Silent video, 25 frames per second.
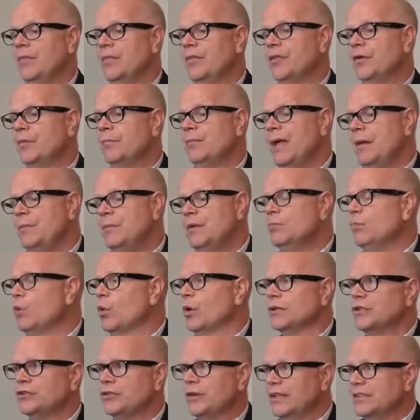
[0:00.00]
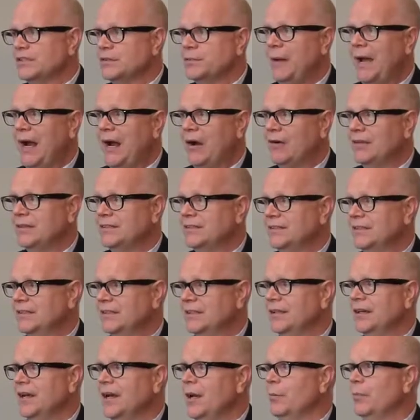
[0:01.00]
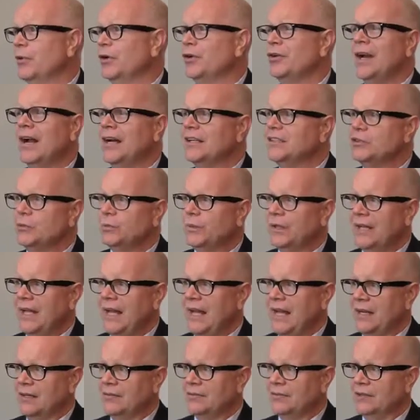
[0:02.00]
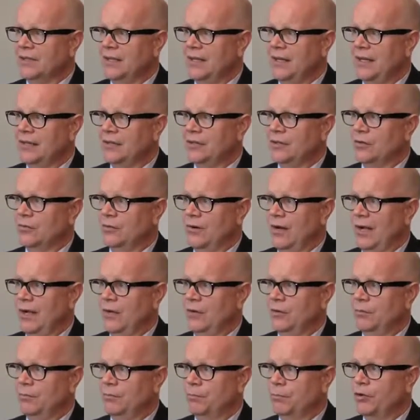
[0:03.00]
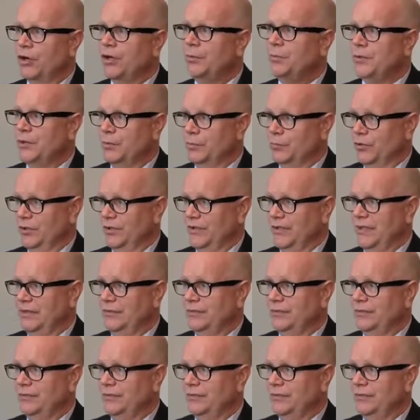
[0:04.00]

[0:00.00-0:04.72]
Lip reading: there may be more transparency, but you're not doing a heck of a lot around premium relief.